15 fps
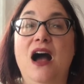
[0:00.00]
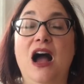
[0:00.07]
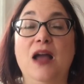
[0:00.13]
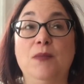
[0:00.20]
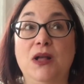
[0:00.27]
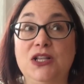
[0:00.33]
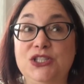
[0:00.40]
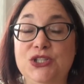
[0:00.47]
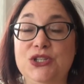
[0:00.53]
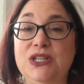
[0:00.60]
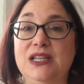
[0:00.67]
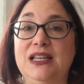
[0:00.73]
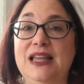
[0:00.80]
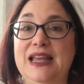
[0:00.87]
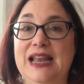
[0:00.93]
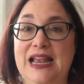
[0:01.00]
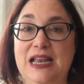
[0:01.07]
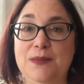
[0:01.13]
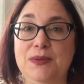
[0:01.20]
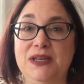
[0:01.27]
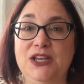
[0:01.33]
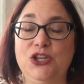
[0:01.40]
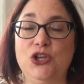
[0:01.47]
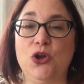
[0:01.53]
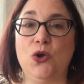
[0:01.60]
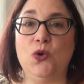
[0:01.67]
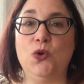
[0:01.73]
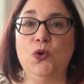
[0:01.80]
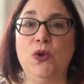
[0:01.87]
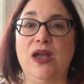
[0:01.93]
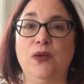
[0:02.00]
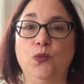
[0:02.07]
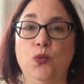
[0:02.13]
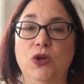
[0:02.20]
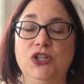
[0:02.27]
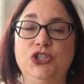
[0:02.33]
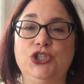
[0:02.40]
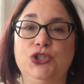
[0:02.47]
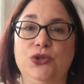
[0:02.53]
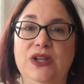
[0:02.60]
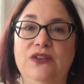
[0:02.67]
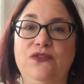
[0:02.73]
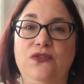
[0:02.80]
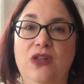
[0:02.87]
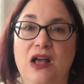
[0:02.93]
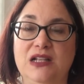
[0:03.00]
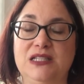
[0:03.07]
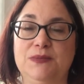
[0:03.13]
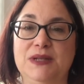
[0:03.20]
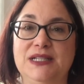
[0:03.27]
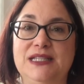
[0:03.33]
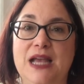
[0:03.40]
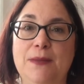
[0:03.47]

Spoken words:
I'm also going to let anybody know who had won during Flossmas.